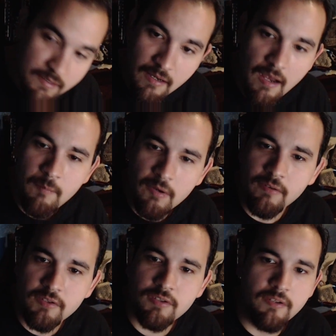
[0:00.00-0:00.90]
I'm going
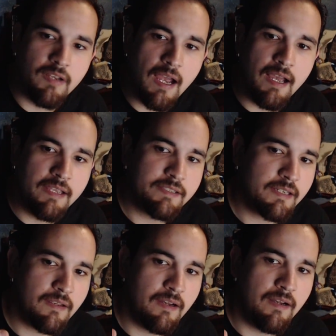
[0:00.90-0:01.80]
to show you guys
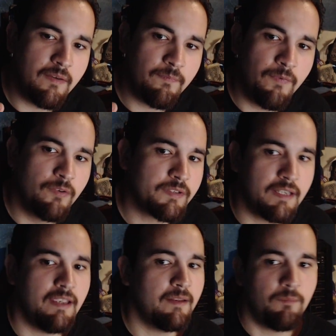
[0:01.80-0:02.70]
photos
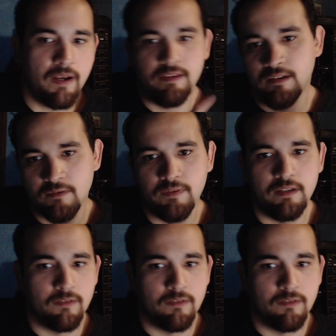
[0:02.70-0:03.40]
again by the end of the video.